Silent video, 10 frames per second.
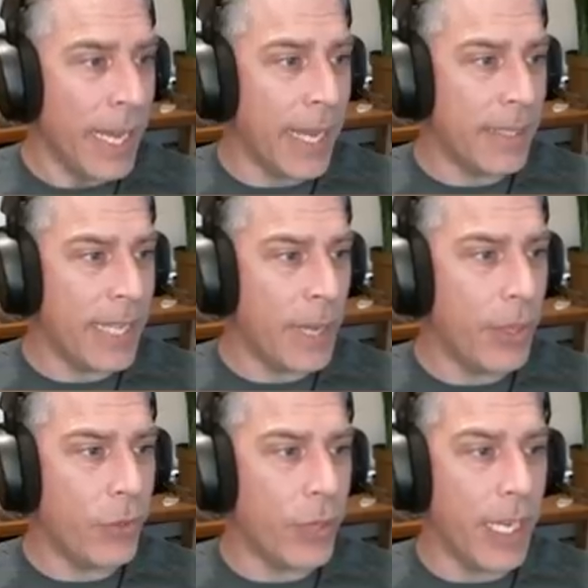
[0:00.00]
Same
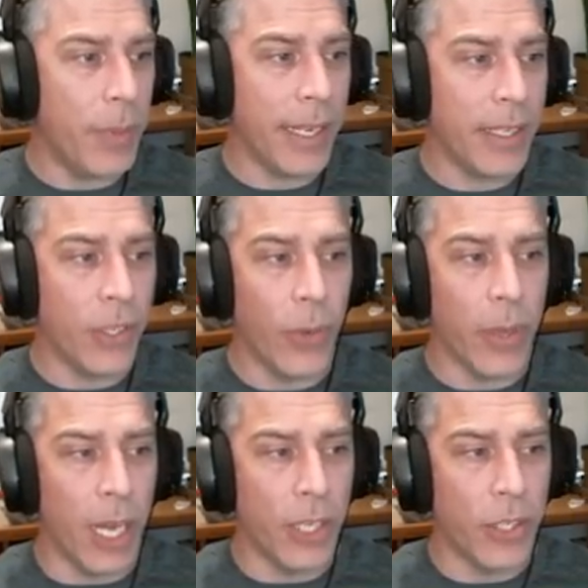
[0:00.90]
with Tricky Pick. So with
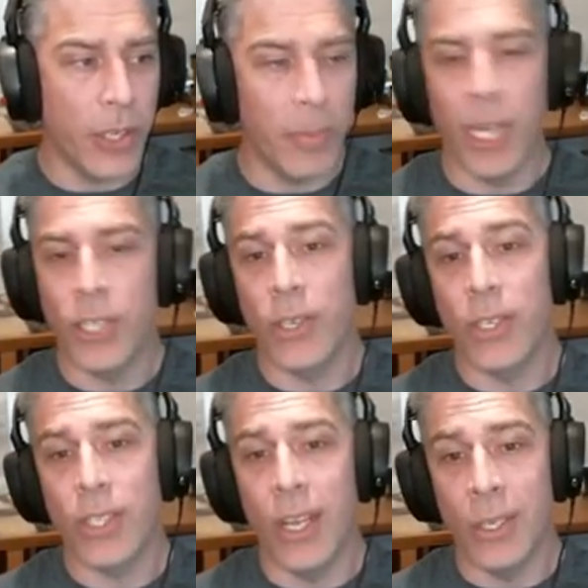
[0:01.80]

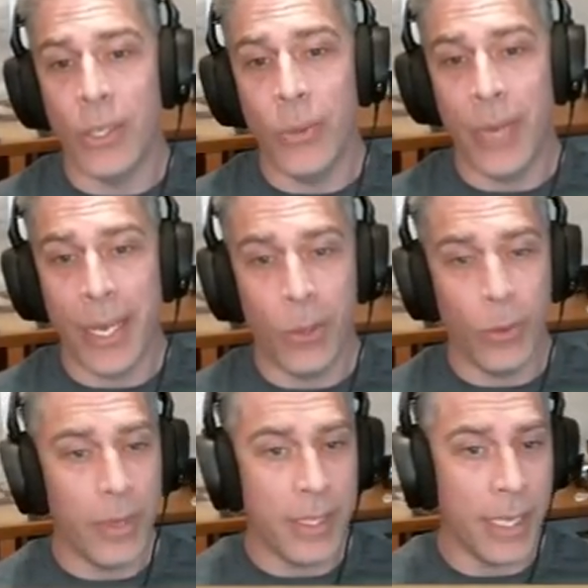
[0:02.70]
Modular's also now
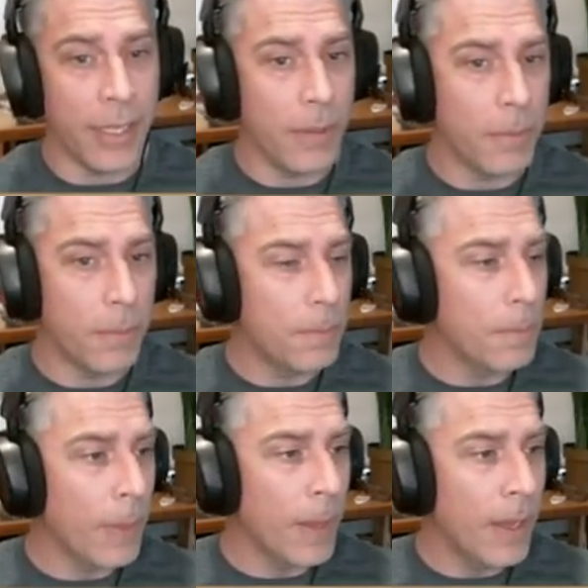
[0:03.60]
done.
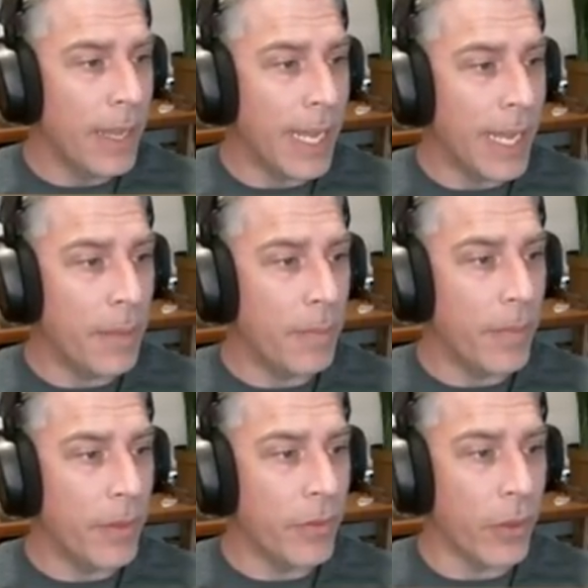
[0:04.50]

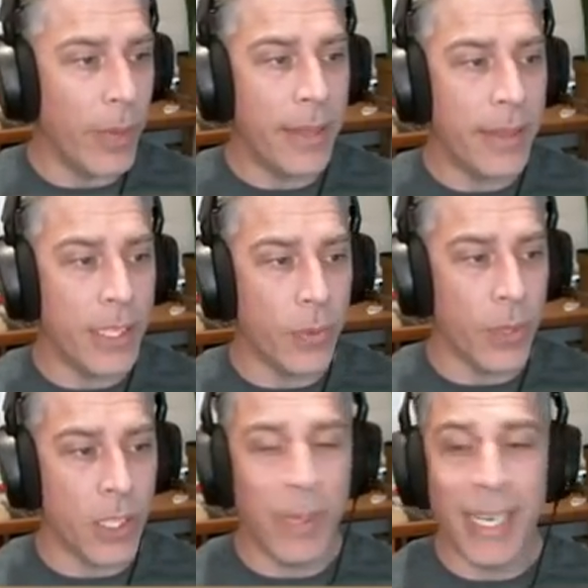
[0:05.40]
So the way that this
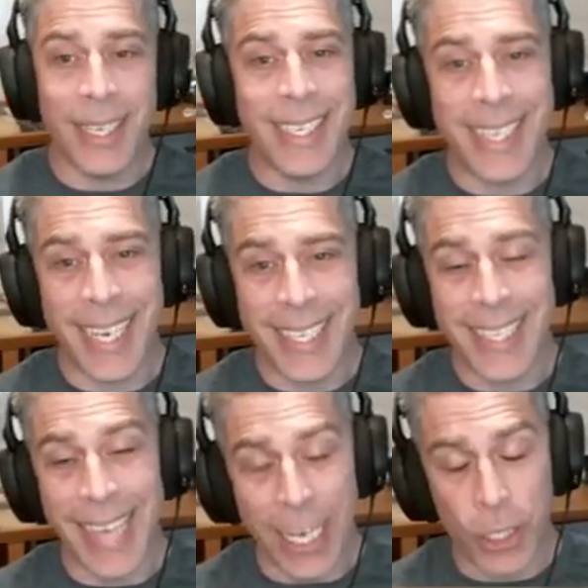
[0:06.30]
works, because it takes
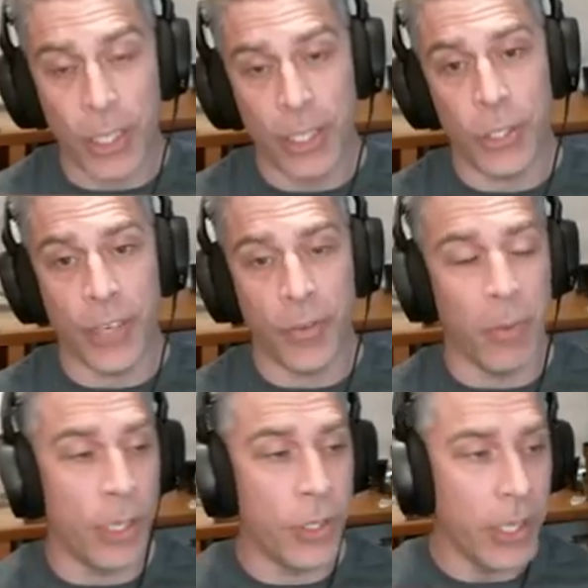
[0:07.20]
an action to shift
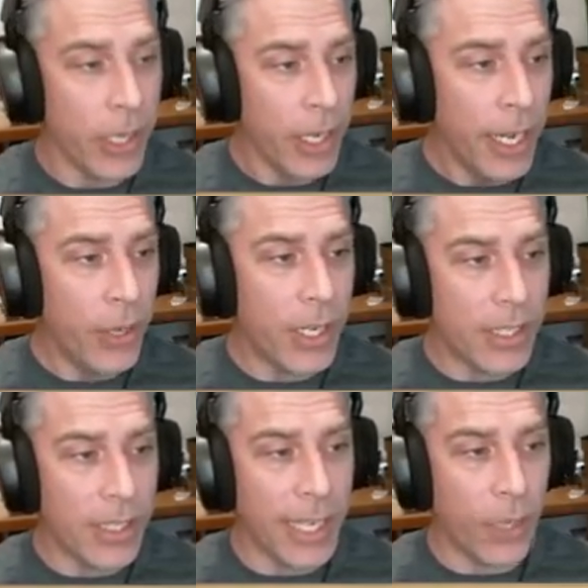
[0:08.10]
modular, you can
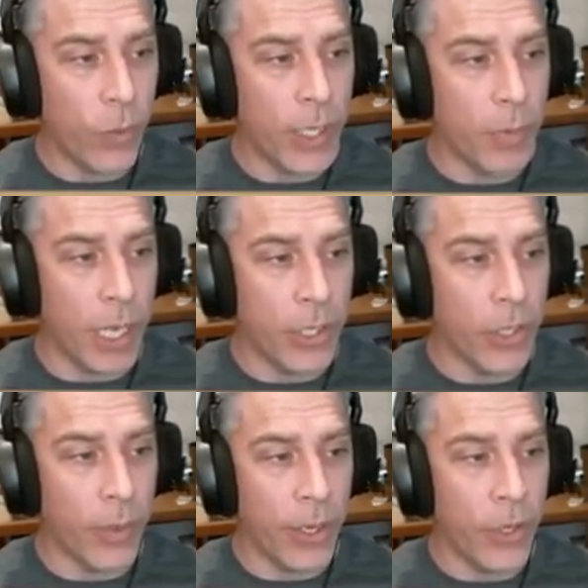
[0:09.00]
select which
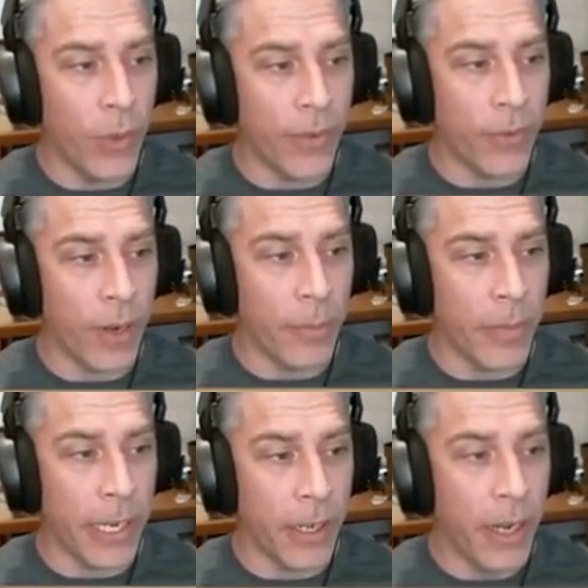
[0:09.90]
modular one you want from
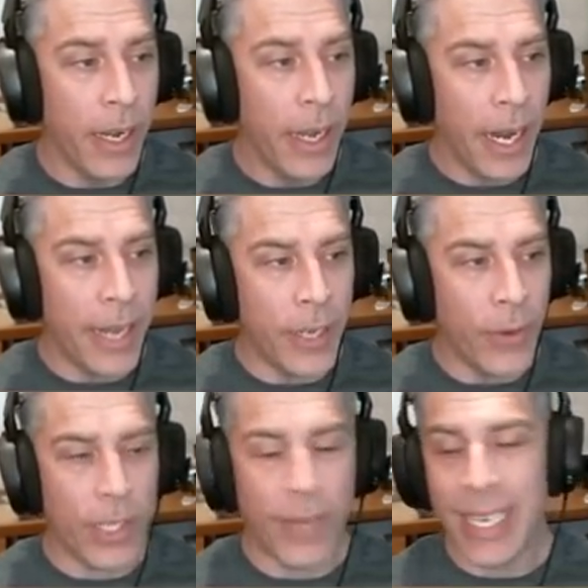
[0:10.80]
here, and then you
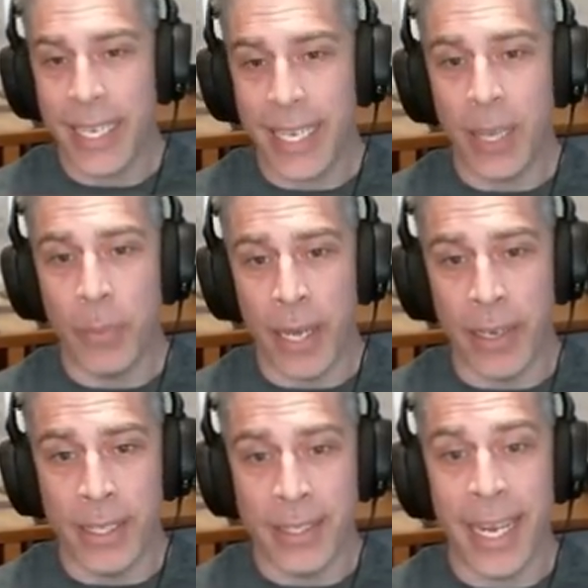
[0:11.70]
actually have to click the button
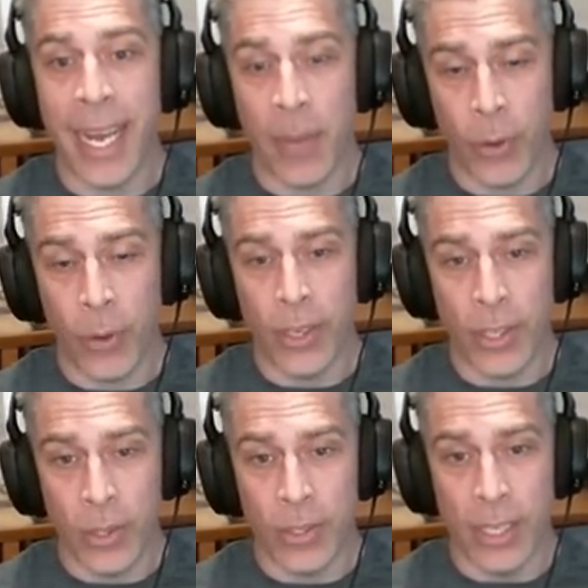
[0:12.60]
and say, I'm going to
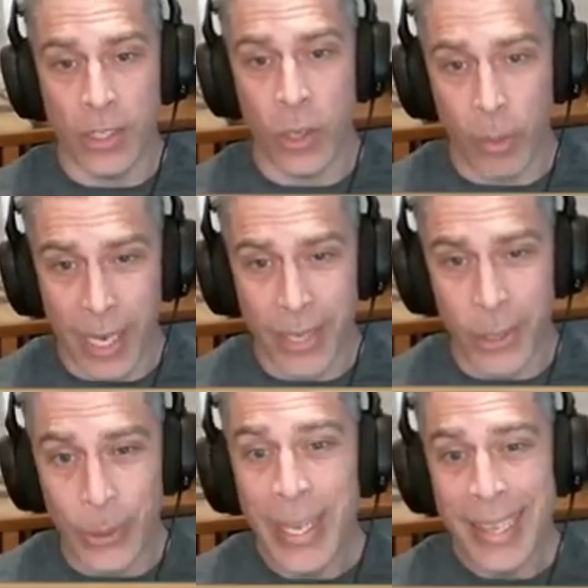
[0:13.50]
use this to remind
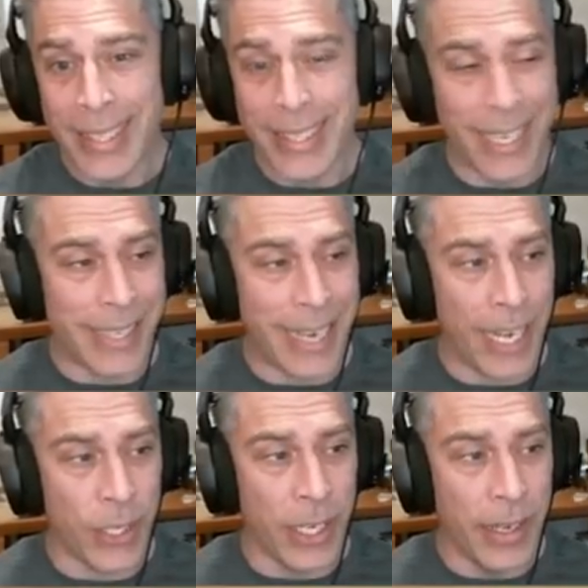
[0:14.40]
you this takes an
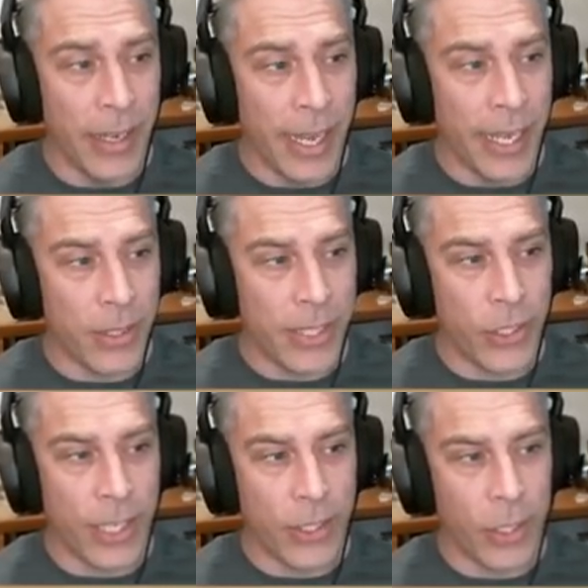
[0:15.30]
action. And you'll see it
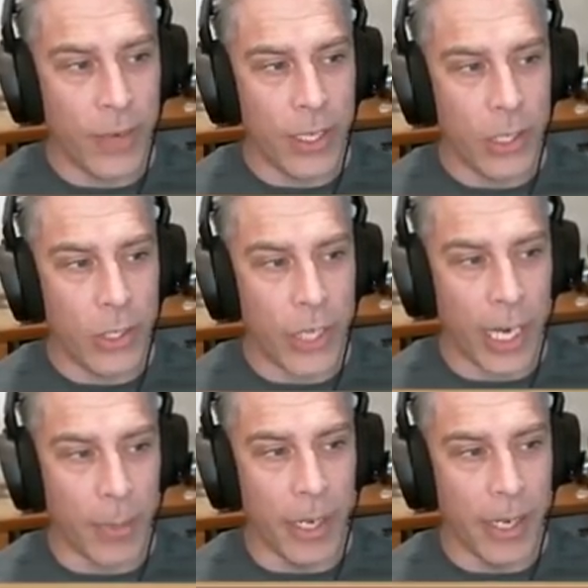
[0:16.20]
changes over to your check
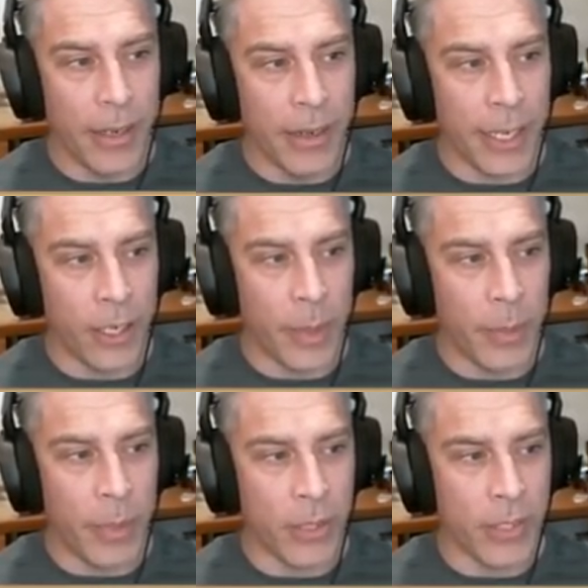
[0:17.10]
mark, and it'll be
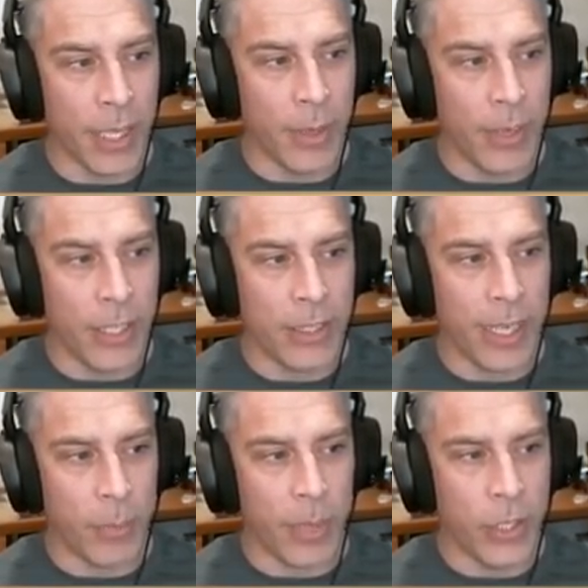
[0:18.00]
piercing. But if I just
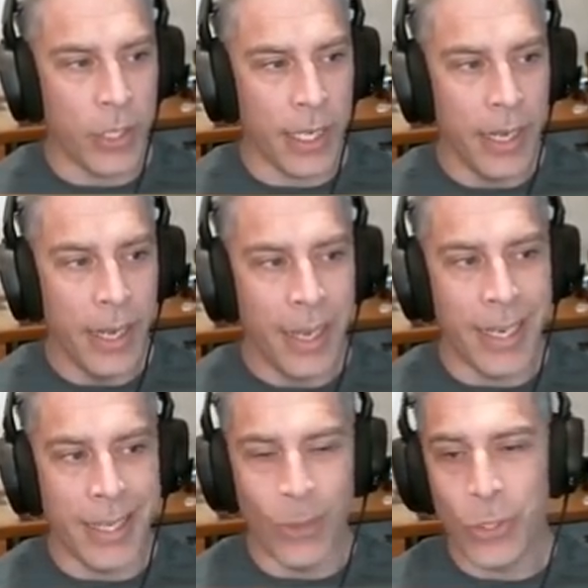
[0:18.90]
select bludgeoning and
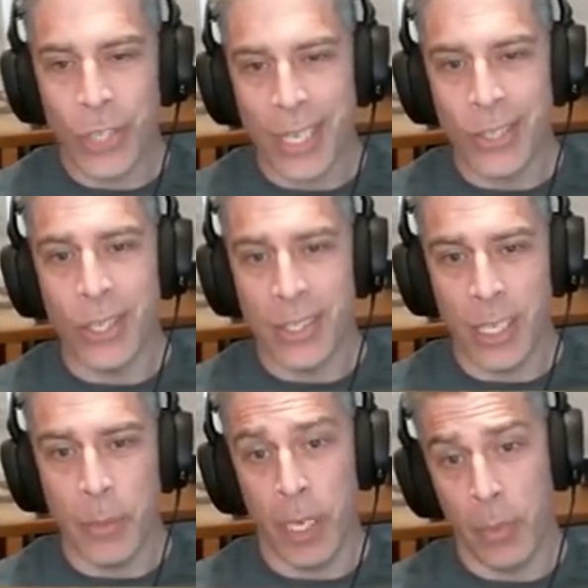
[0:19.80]
I don't change, it'll
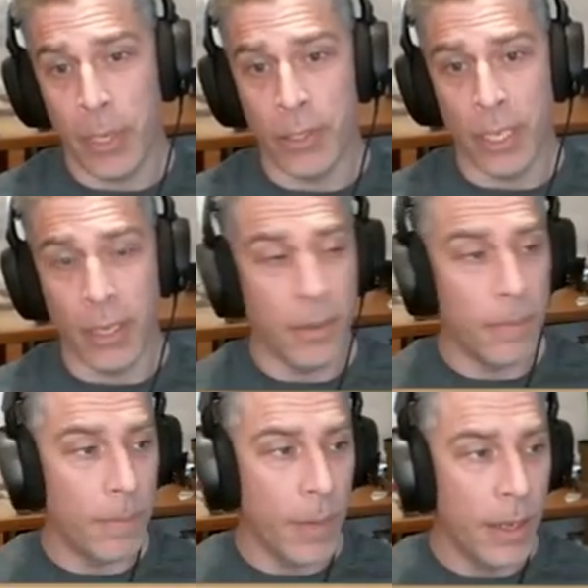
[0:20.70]
still be on piercing.
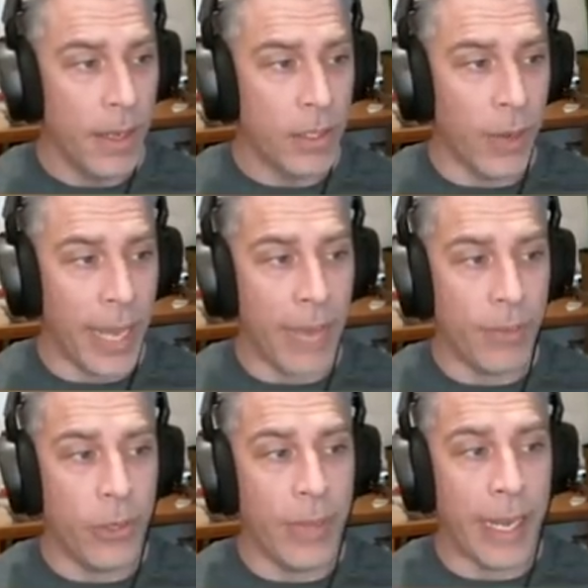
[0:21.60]
So I have
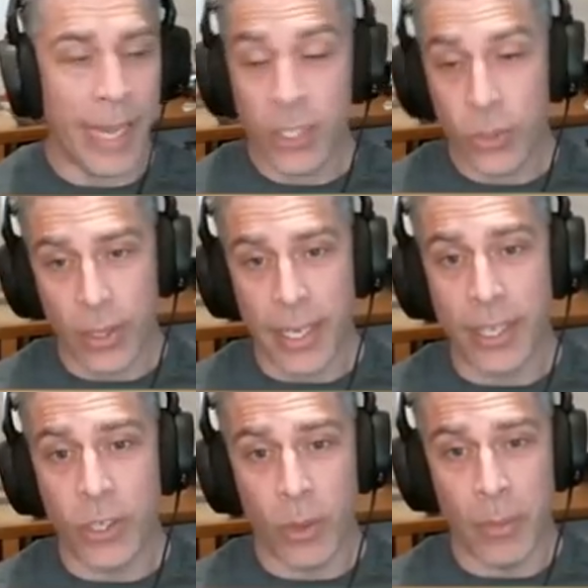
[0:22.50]
to do that extra click
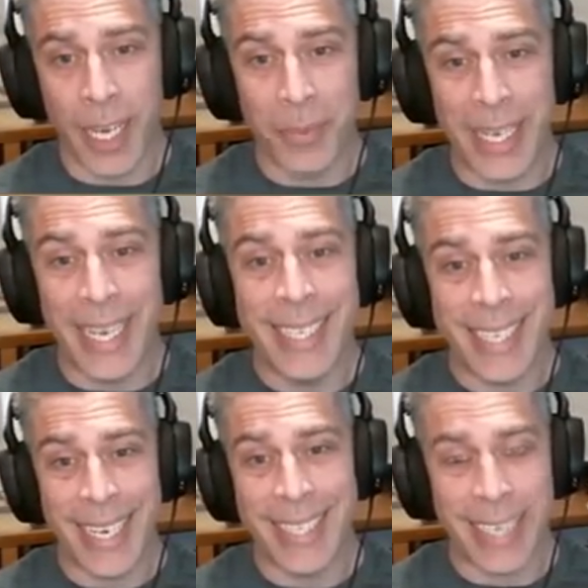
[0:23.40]
to remind me it
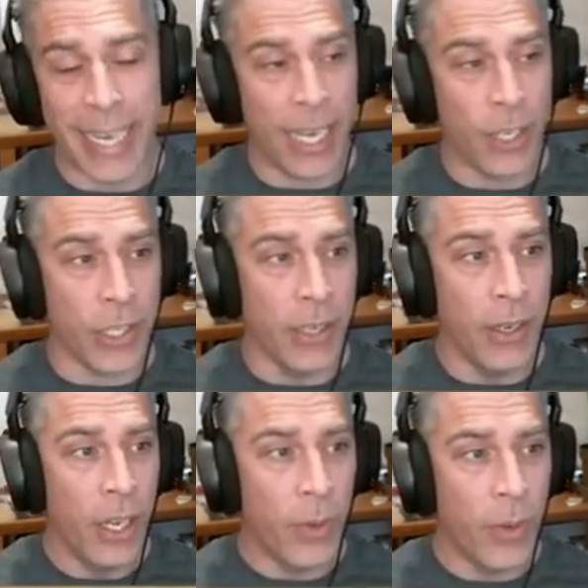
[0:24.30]
takes an action.
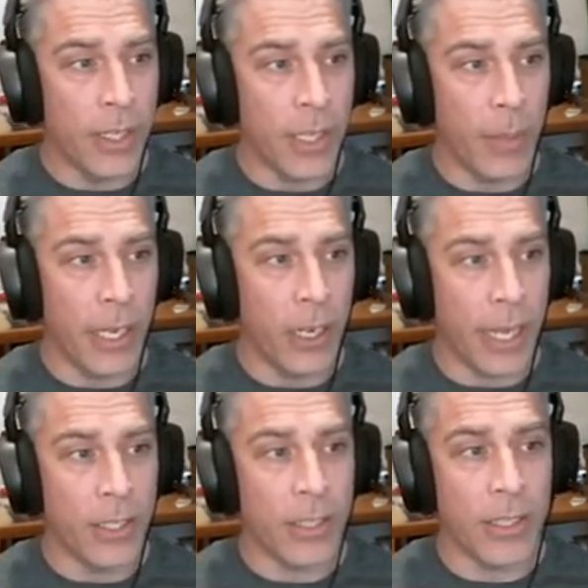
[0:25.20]
Whereas up here,
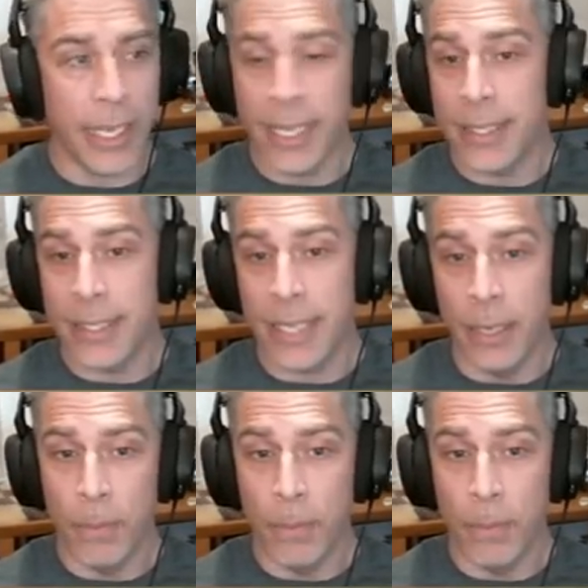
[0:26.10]
I just click and it's done.